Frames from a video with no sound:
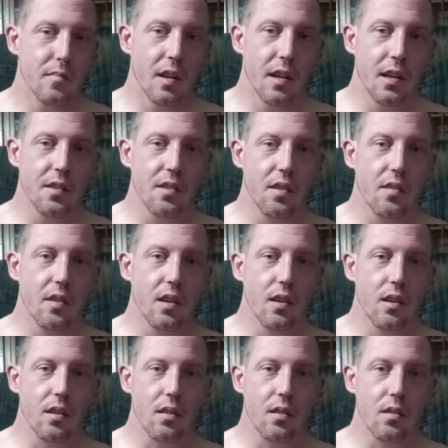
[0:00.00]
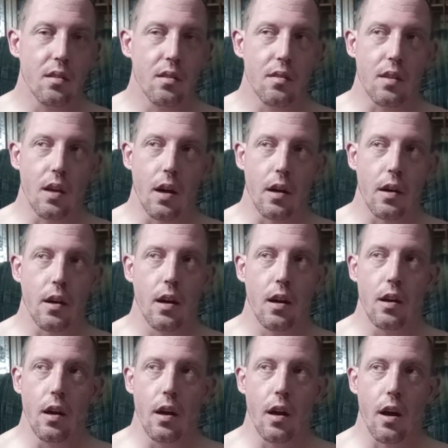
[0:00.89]
and that's the thing that
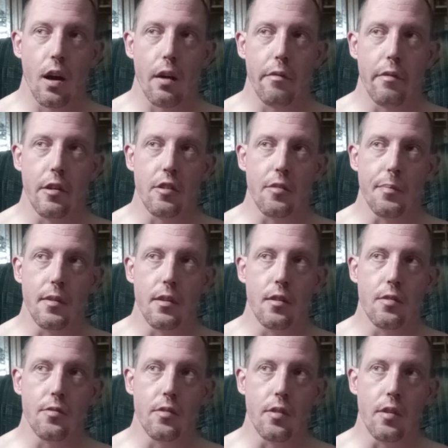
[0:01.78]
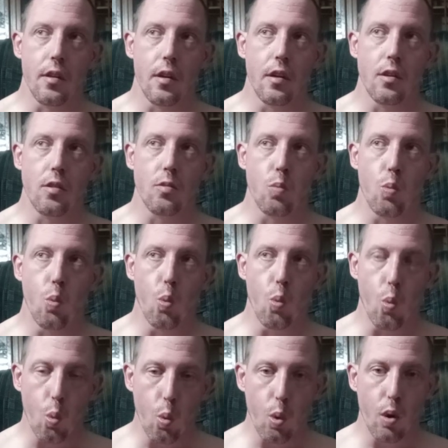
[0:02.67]
kind of aggravates me in today's
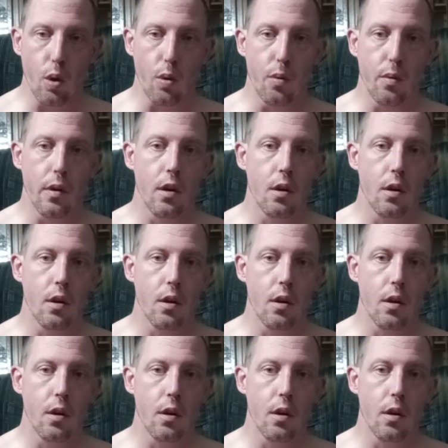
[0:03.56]
world.